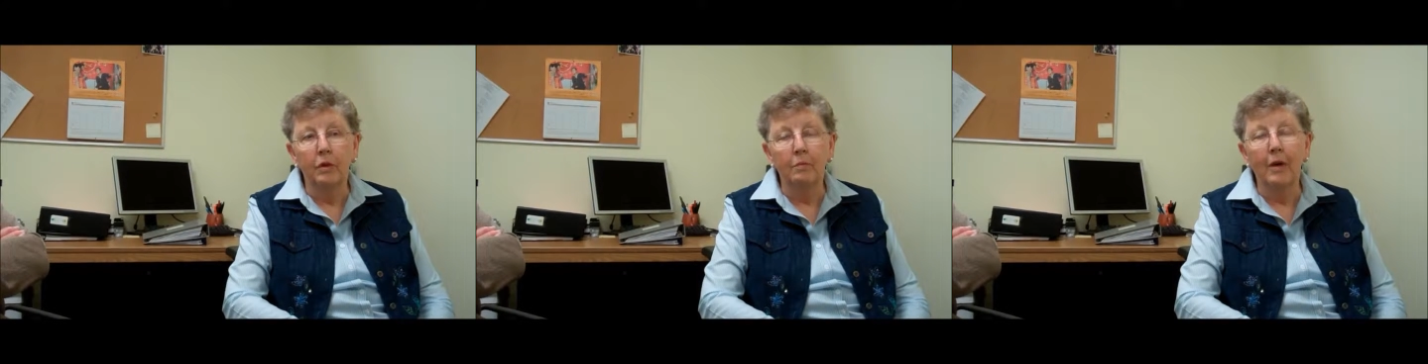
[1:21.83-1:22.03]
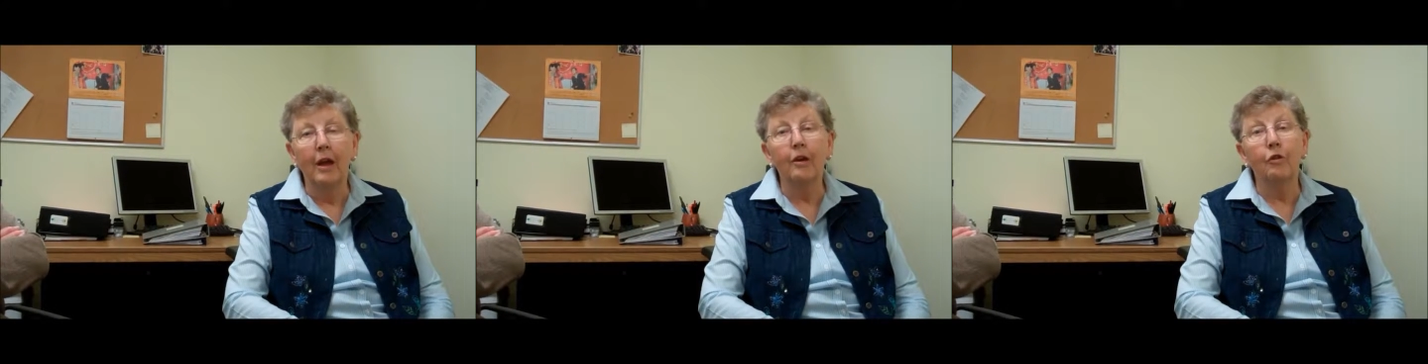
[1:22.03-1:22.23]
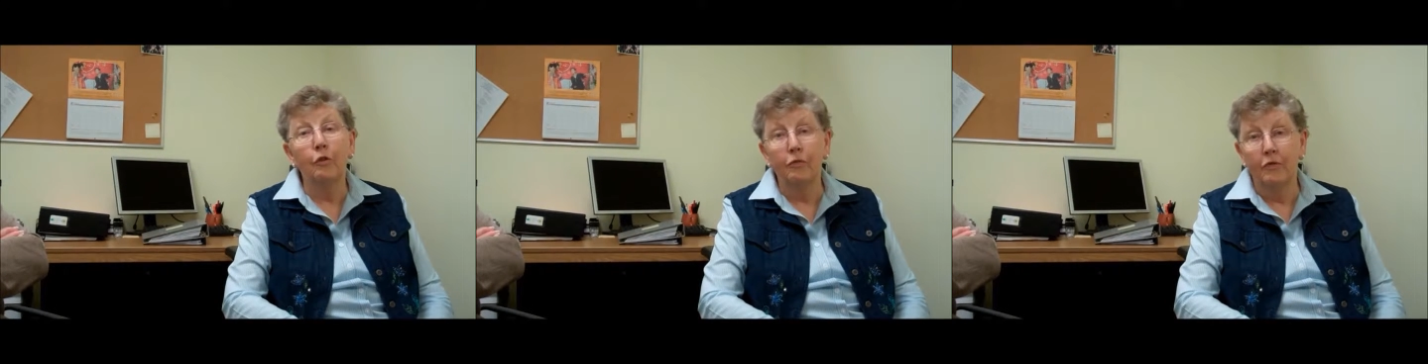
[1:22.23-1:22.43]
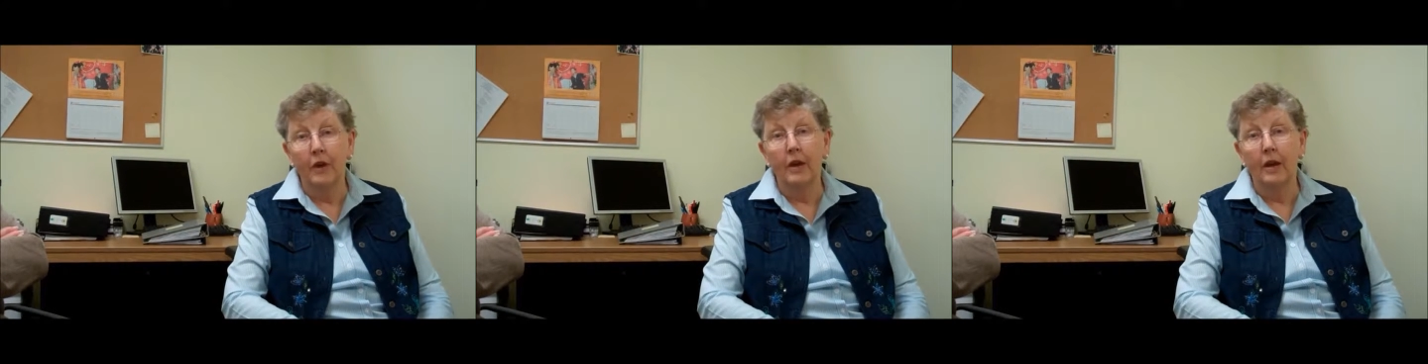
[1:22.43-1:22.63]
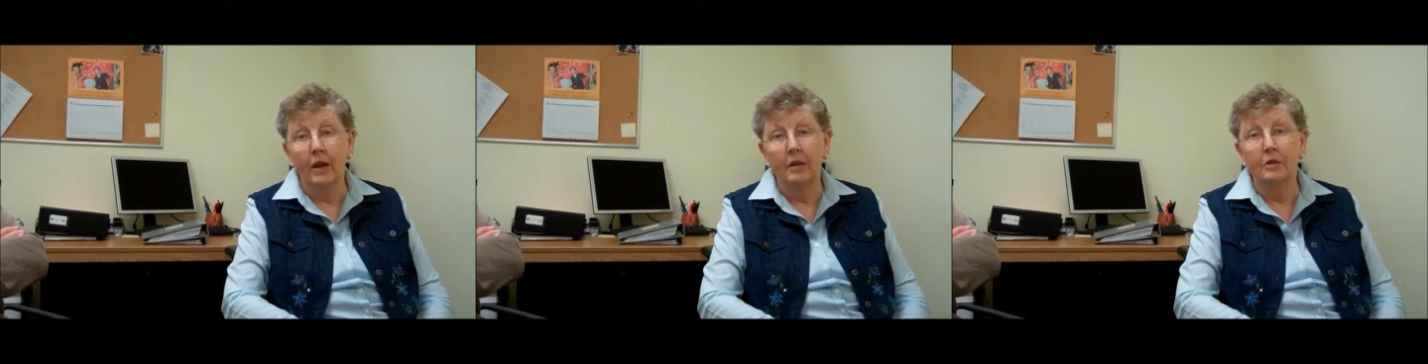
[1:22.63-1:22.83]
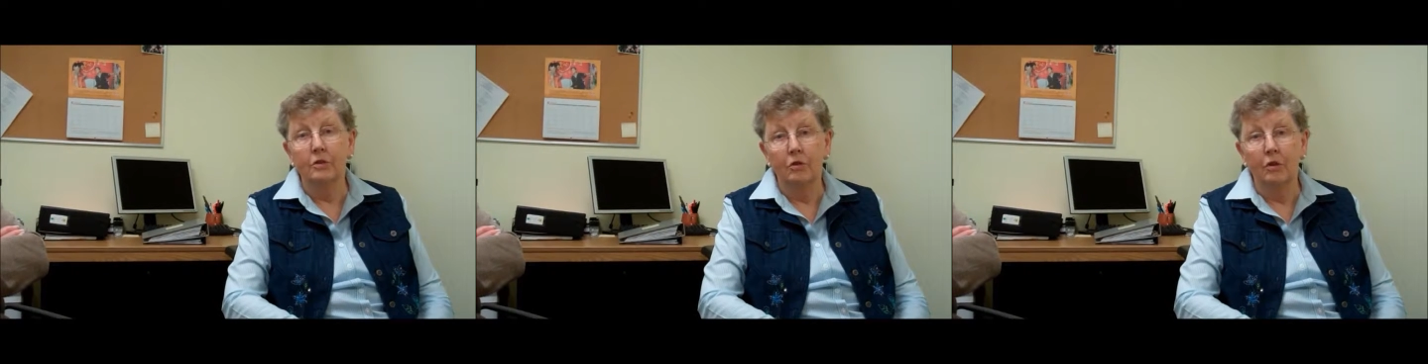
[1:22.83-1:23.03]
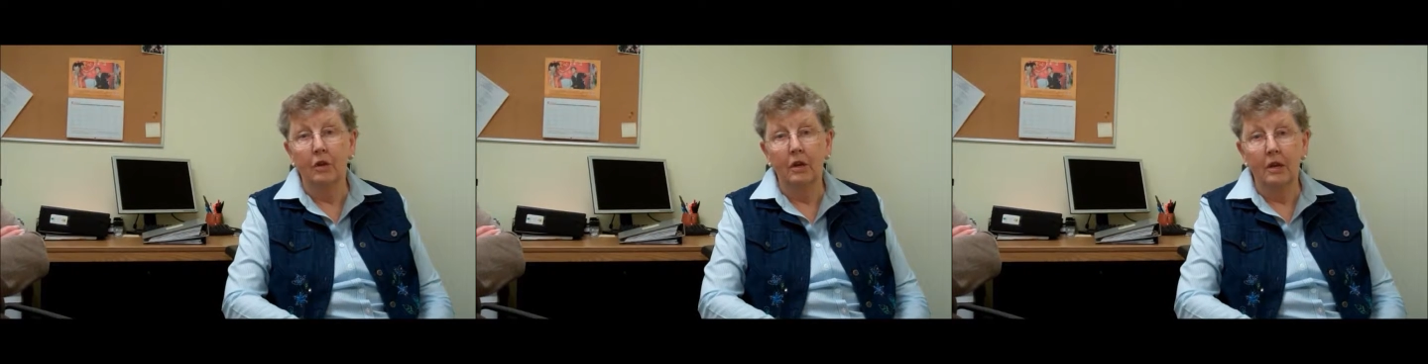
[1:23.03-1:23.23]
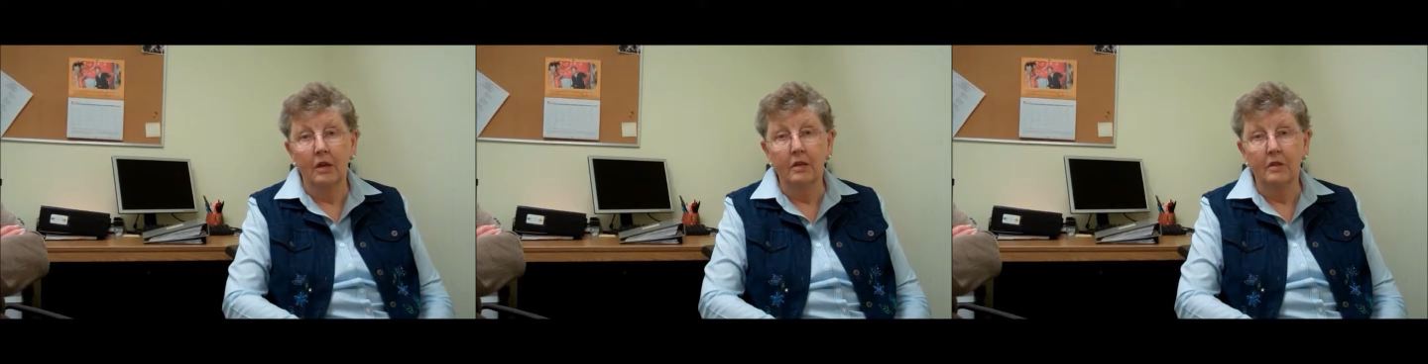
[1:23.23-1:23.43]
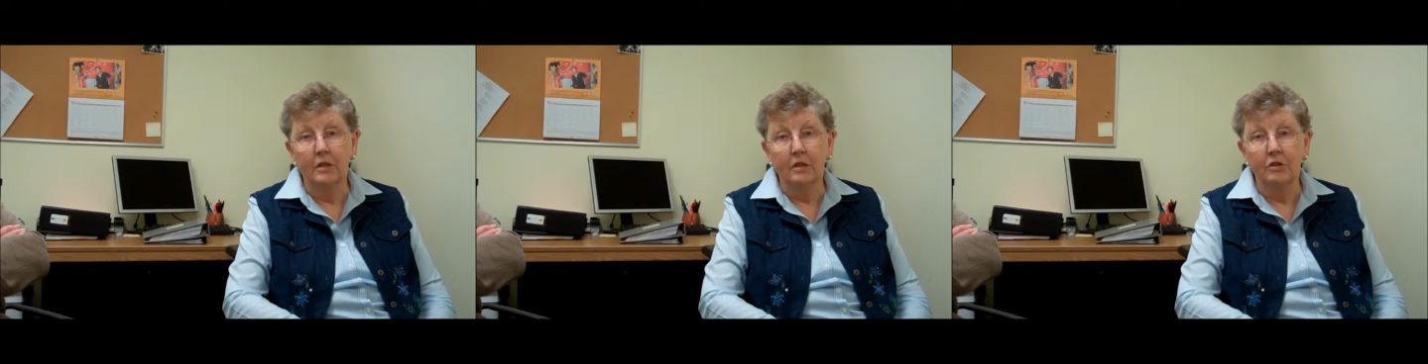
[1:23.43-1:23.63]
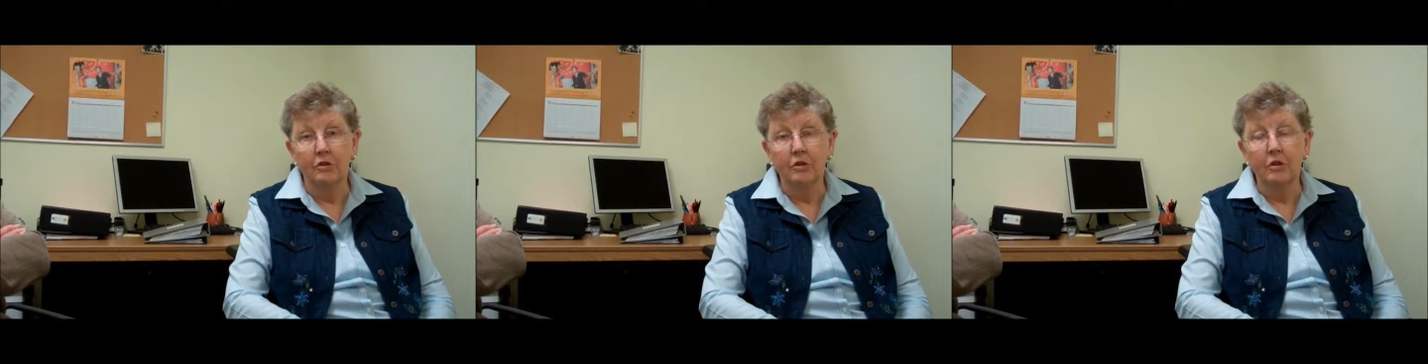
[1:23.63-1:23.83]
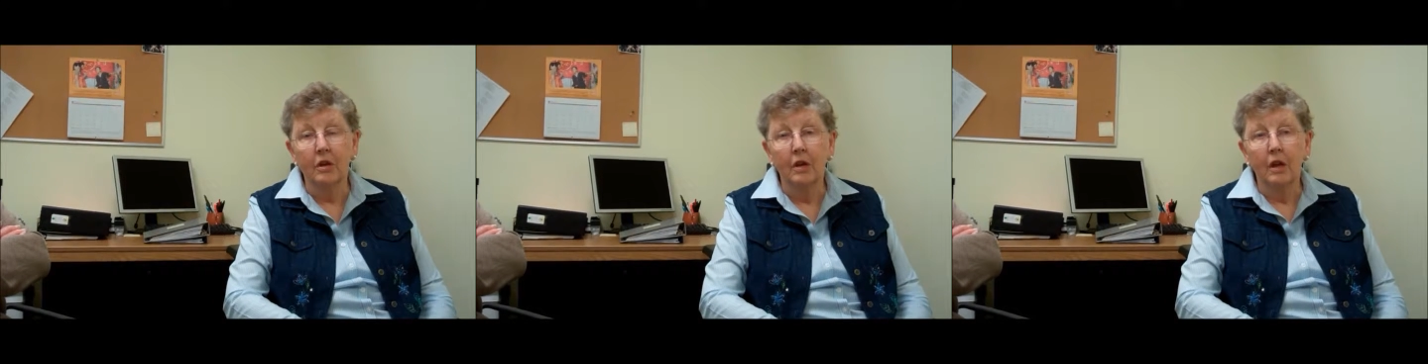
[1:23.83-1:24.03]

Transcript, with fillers: microfinance organization